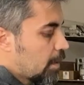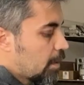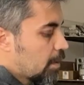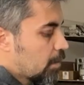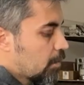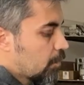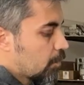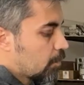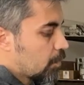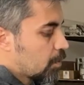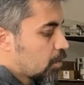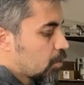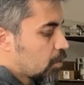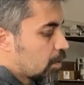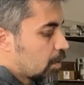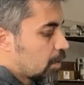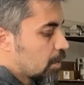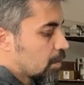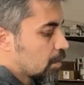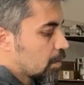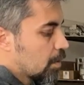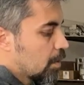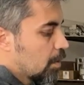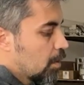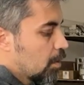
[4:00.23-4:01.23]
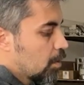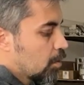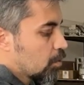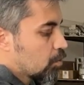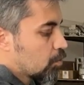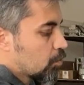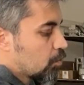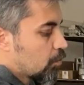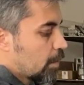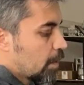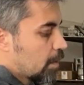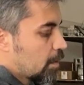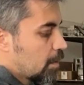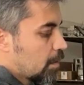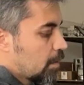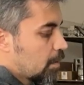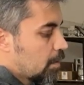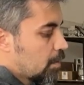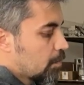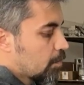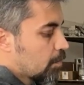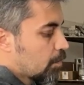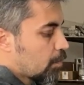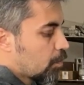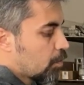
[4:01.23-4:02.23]
which is
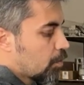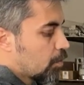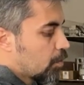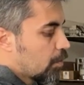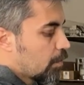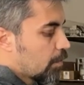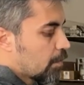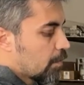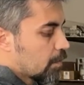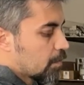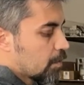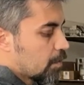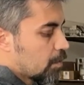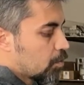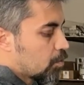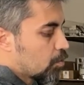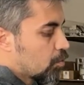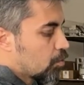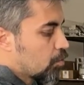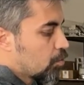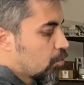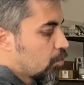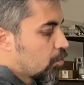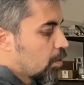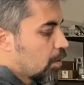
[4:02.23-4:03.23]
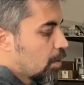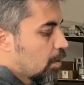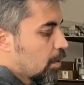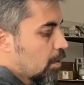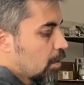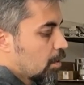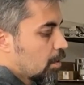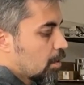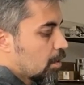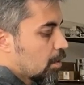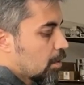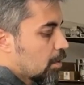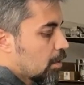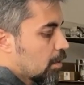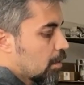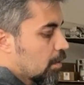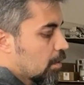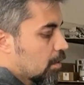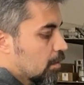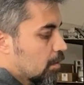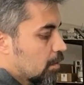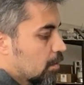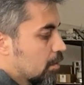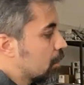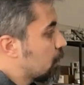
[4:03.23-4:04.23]
20.32,
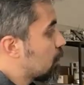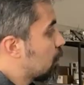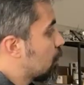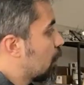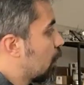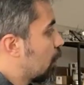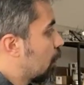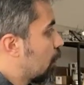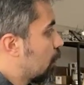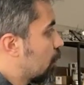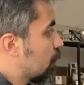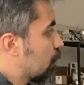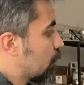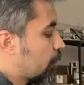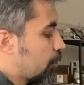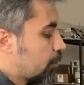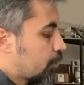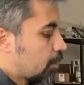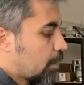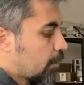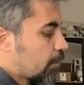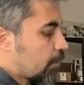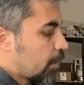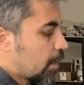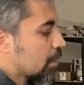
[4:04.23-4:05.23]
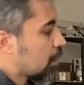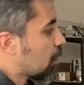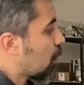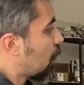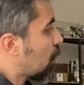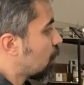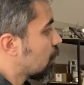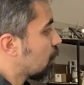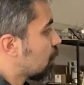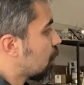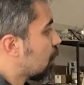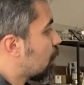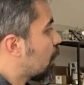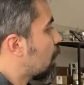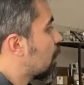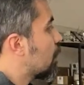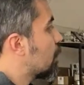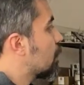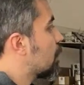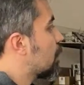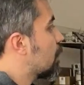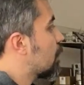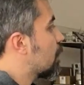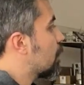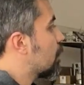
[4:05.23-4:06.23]
the final cost and
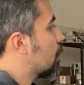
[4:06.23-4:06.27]
the